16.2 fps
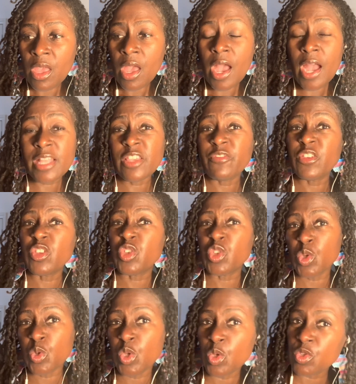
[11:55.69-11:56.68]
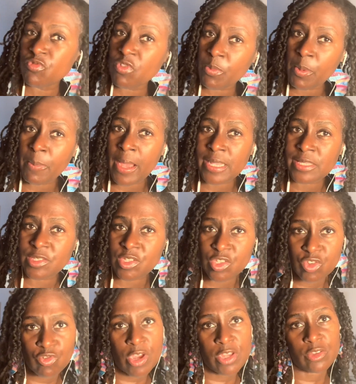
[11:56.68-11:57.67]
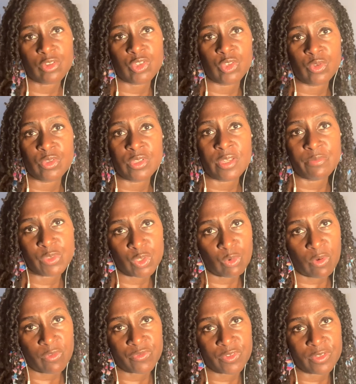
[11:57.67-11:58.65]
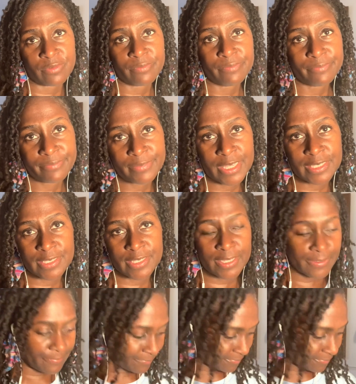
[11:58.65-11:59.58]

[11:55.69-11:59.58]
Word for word: And if you do use rubber bands, just try not to use them too often. That's it.